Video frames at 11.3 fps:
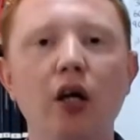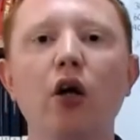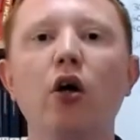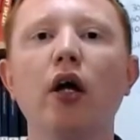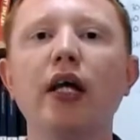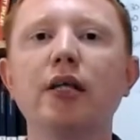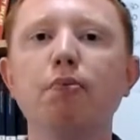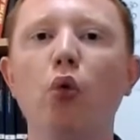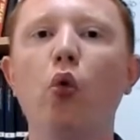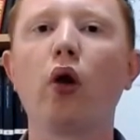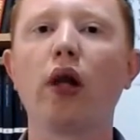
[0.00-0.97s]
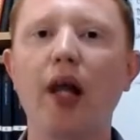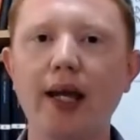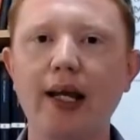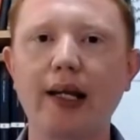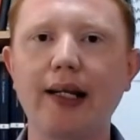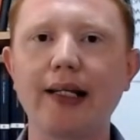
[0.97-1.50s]
is more
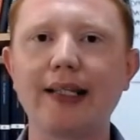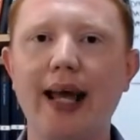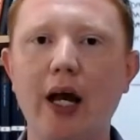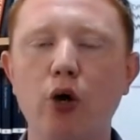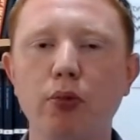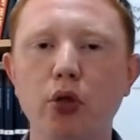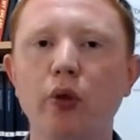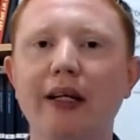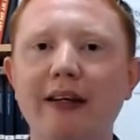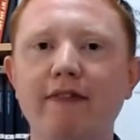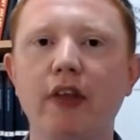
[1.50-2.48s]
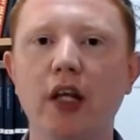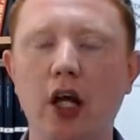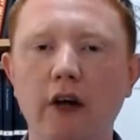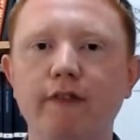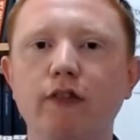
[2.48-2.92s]
likely to help you live the life you